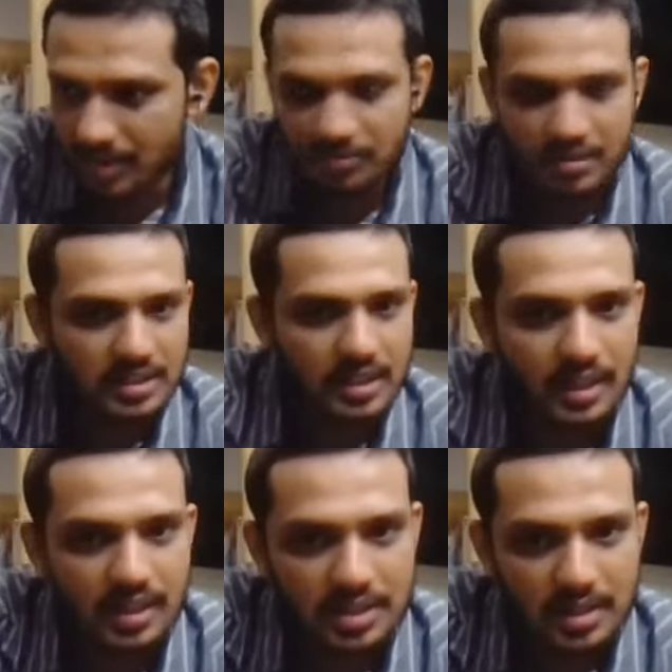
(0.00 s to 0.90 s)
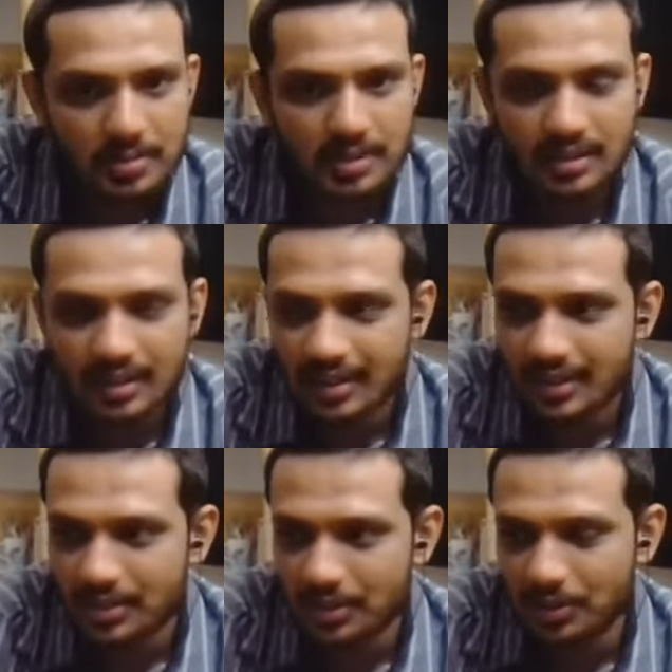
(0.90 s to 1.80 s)
efficient and cheaper.
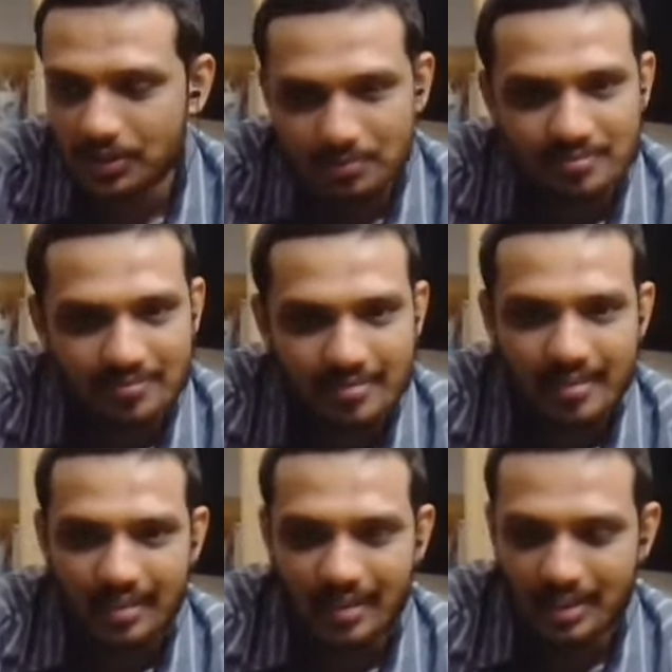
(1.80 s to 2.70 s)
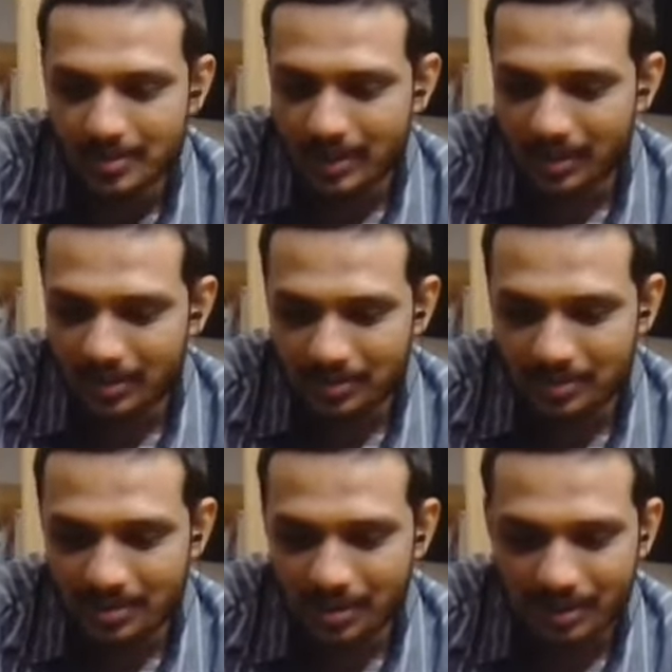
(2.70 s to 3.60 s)
So it's better to
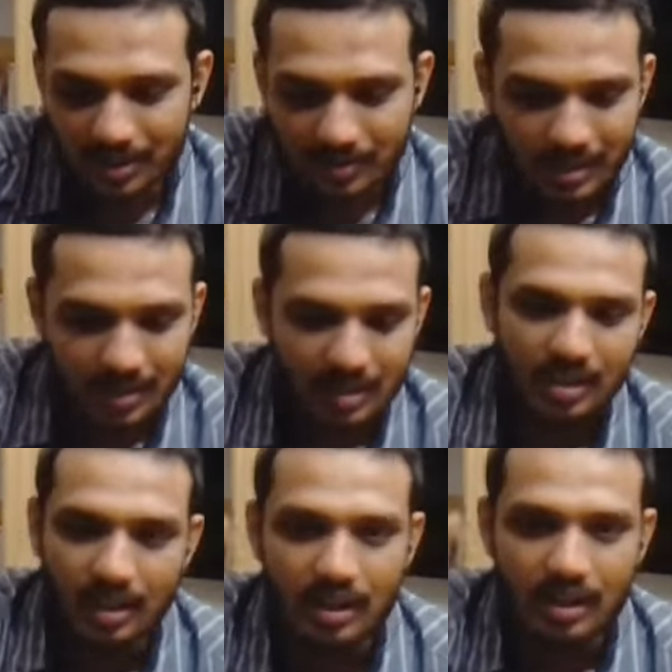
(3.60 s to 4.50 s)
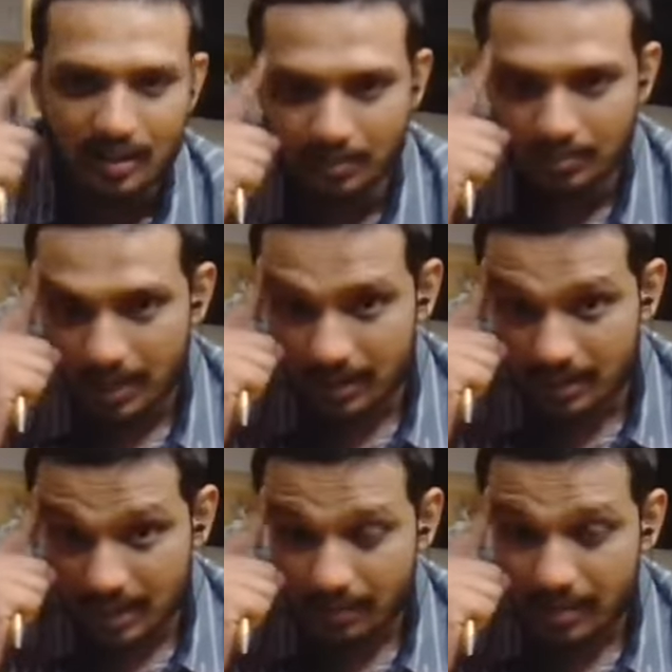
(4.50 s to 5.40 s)
go in that way. Uh, but at
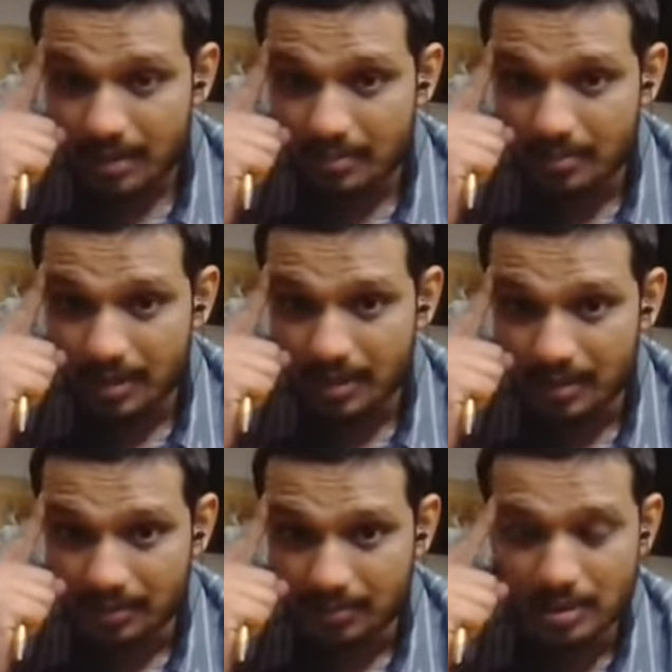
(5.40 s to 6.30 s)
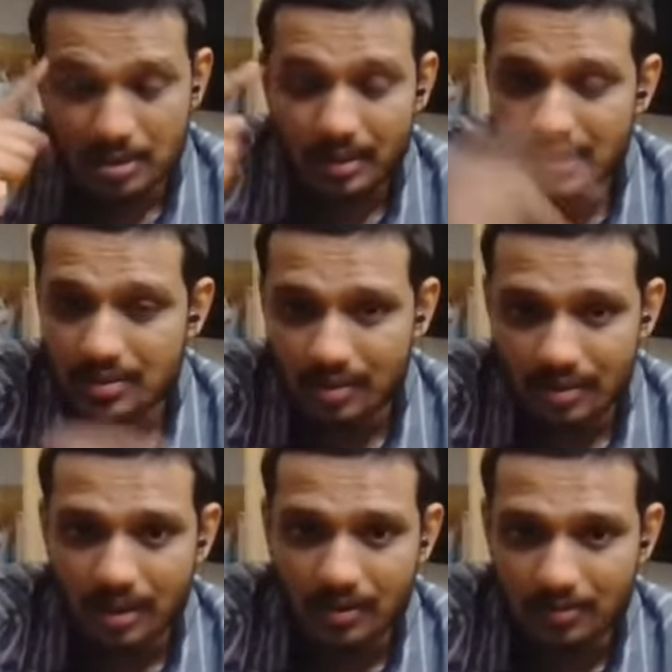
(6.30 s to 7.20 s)
the same time, uh, possibilities
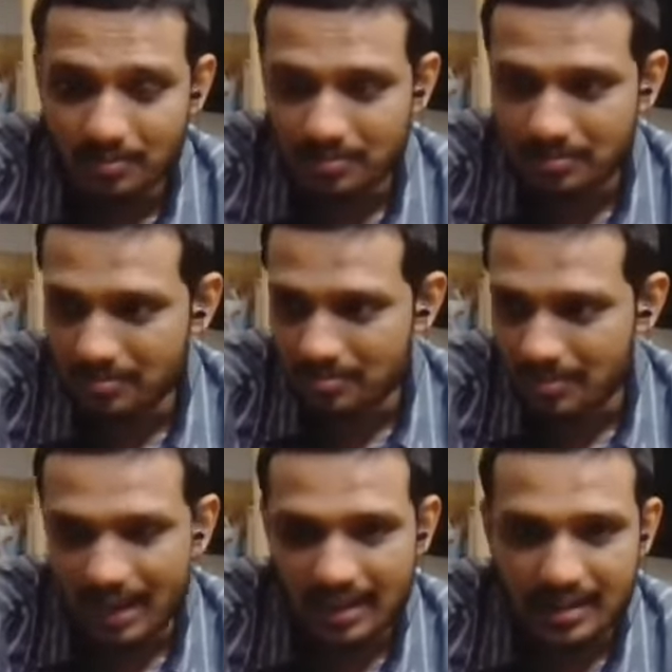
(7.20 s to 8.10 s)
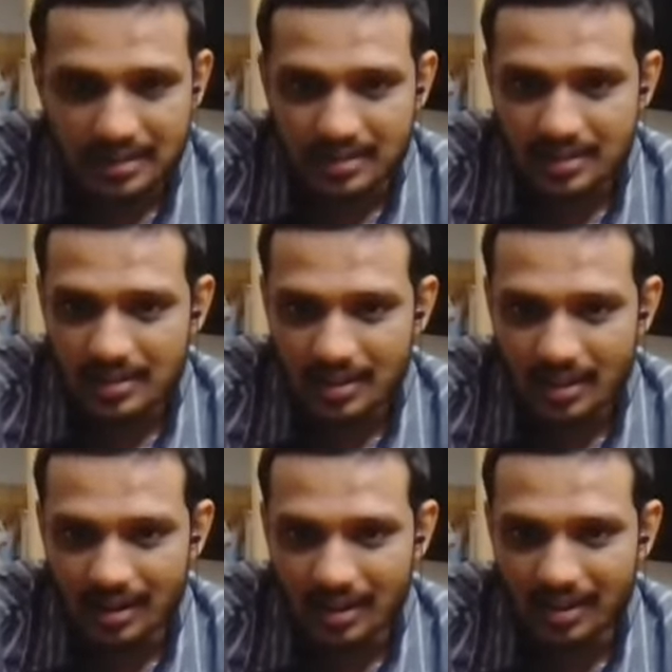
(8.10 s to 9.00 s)
are you know endless.
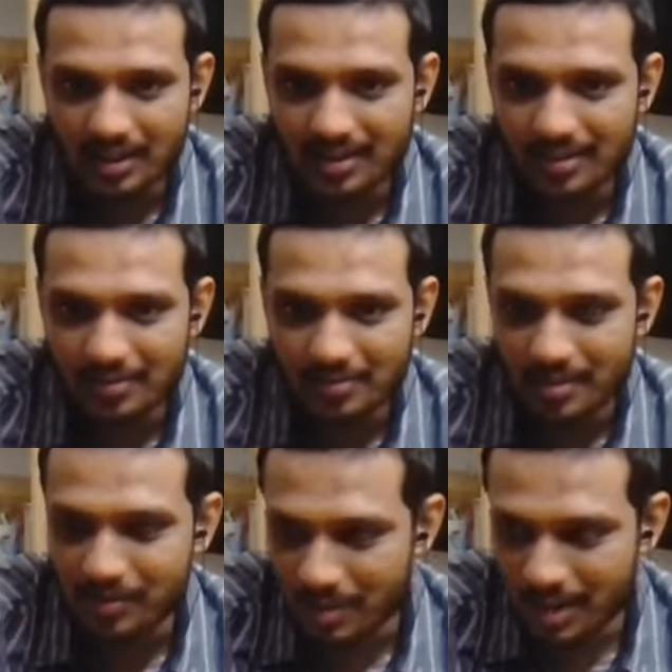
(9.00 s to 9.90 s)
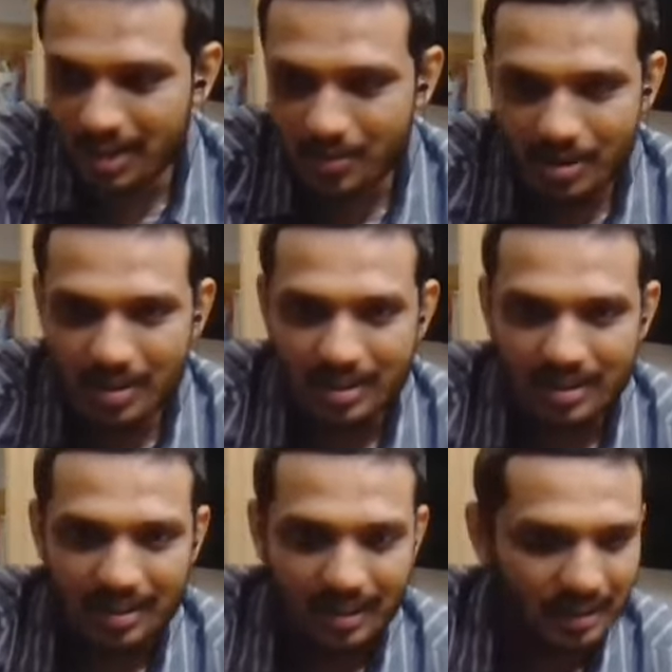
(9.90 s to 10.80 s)
Uh, if you really want,
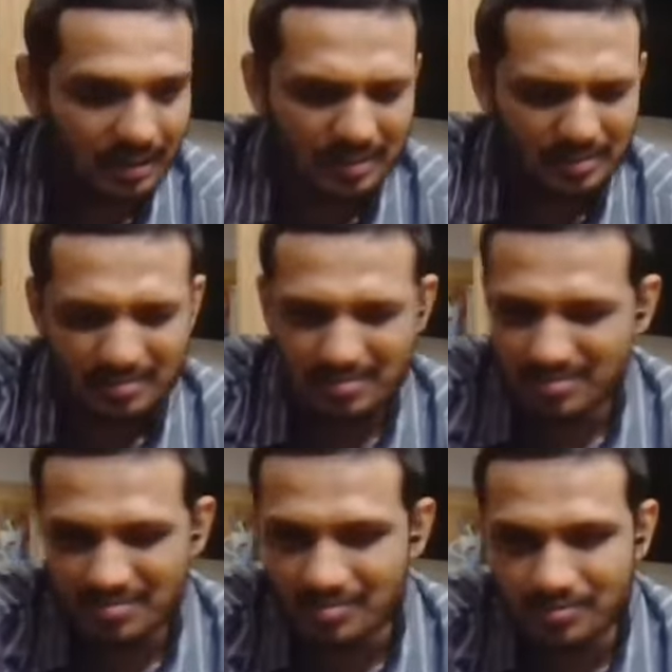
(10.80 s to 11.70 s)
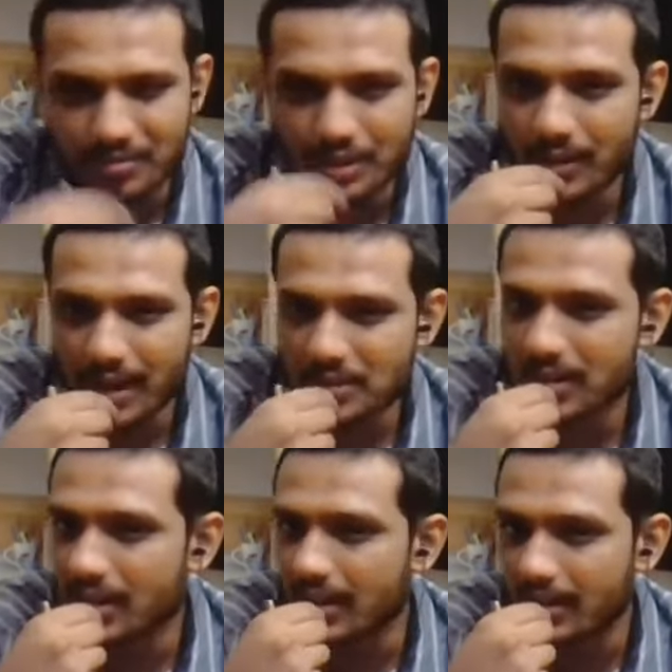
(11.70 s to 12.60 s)
uh, we could
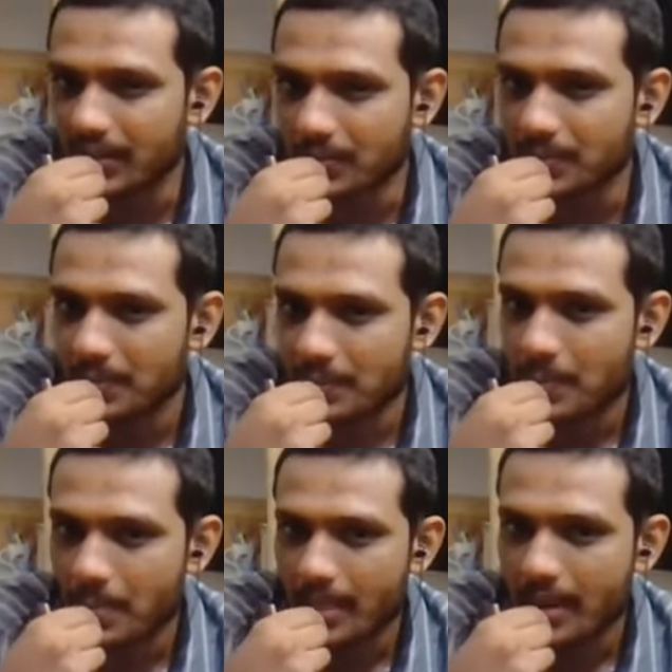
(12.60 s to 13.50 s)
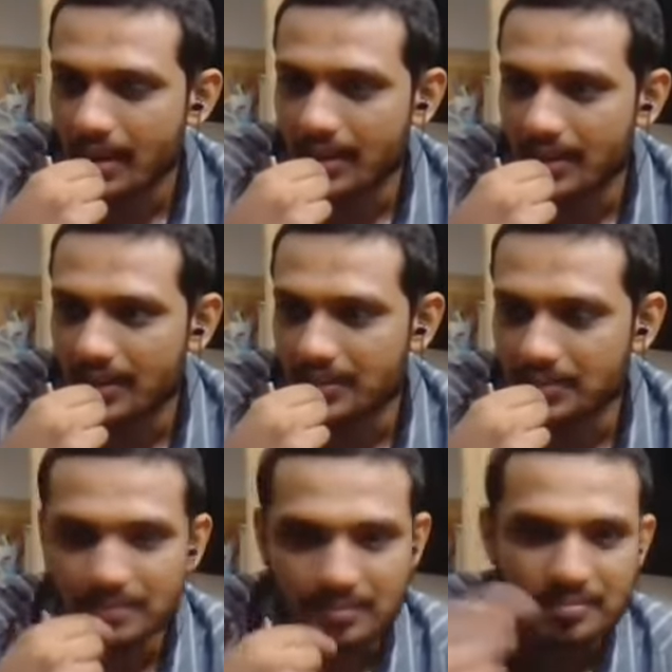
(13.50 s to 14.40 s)
actually like you know uh,
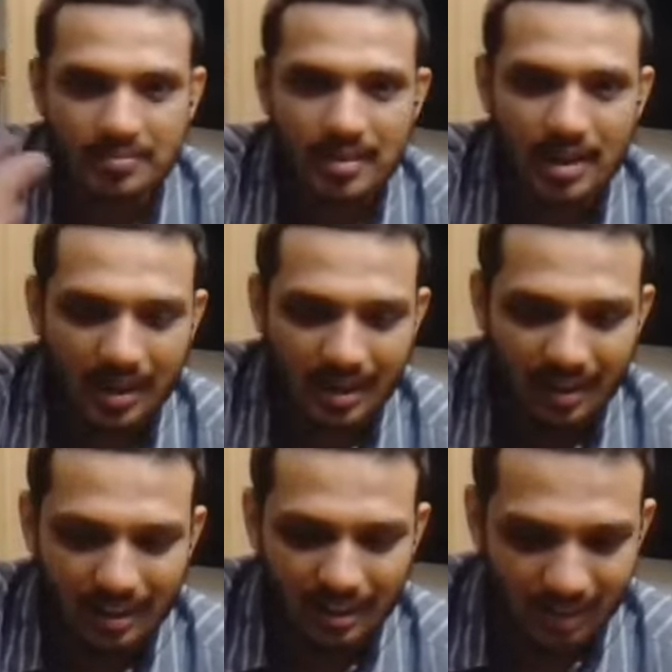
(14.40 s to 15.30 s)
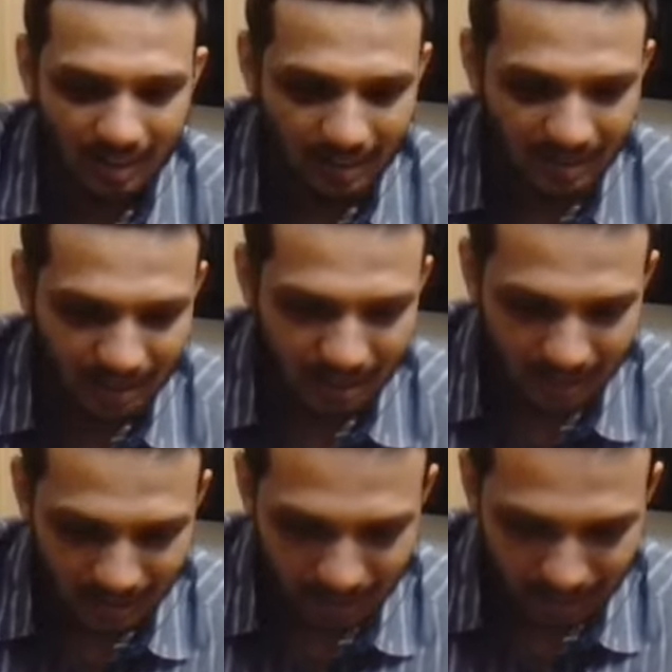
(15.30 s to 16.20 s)

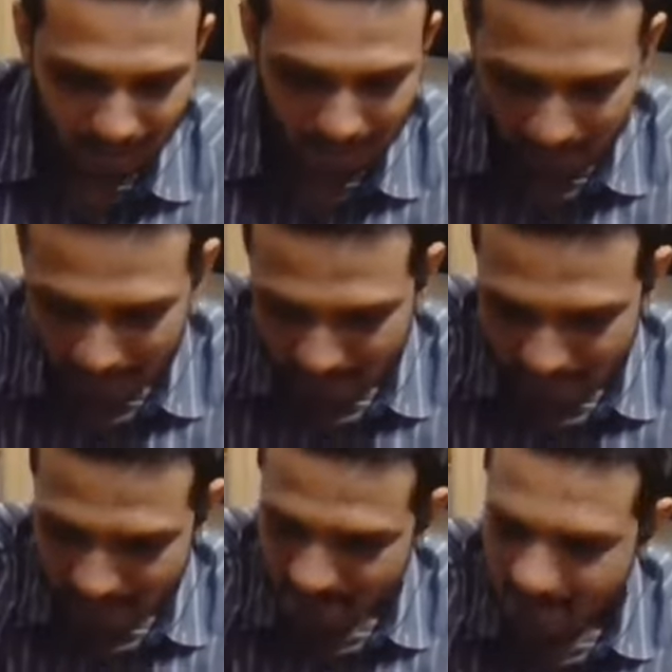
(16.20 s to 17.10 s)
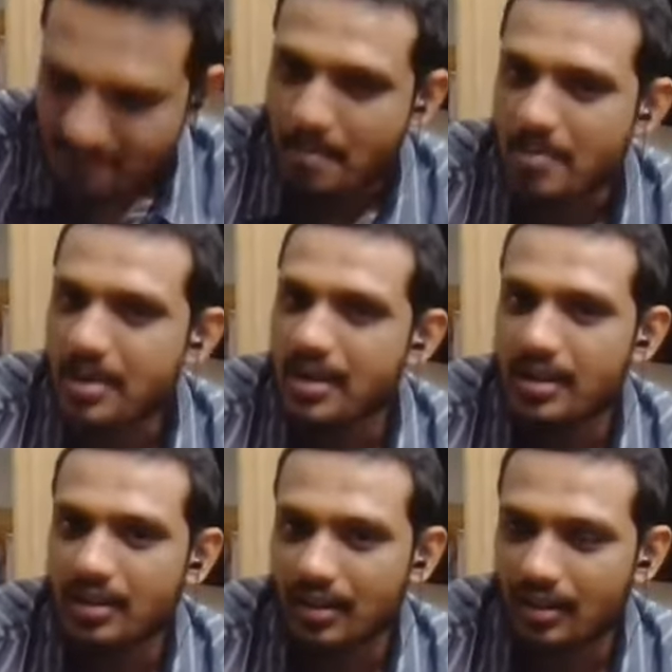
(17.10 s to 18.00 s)
uh, build